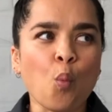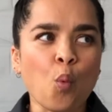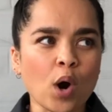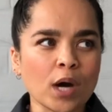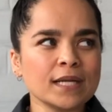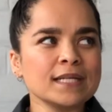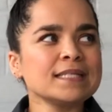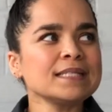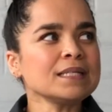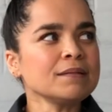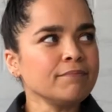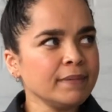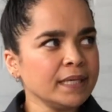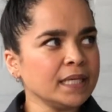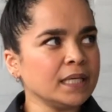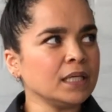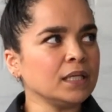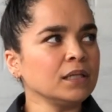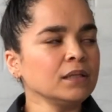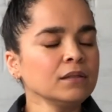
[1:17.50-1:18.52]
what does it
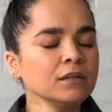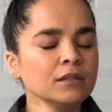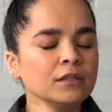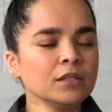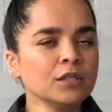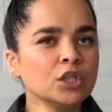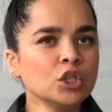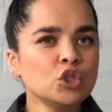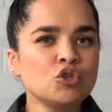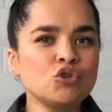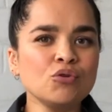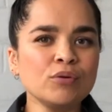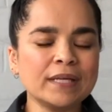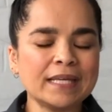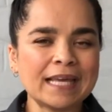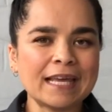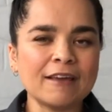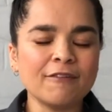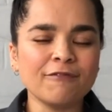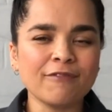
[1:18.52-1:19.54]
mean to
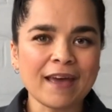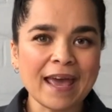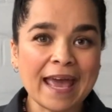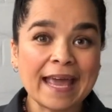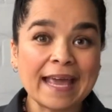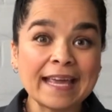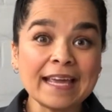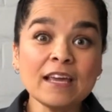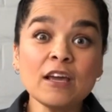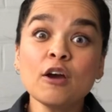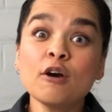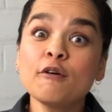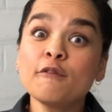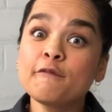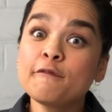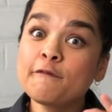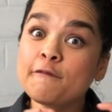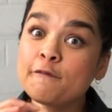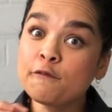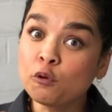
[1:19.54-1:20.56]
give a
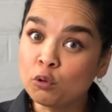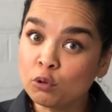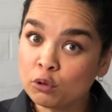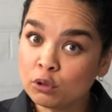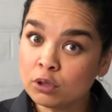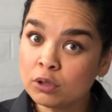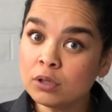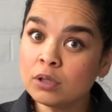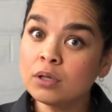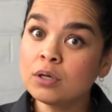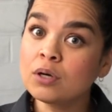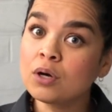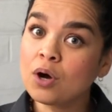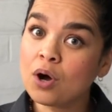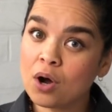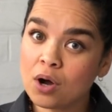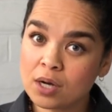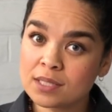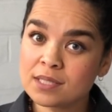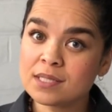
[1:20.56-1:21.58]
full
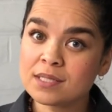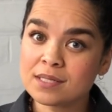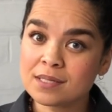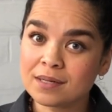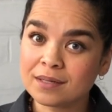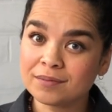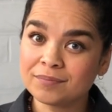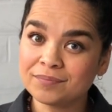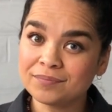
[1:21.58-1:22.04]
answer?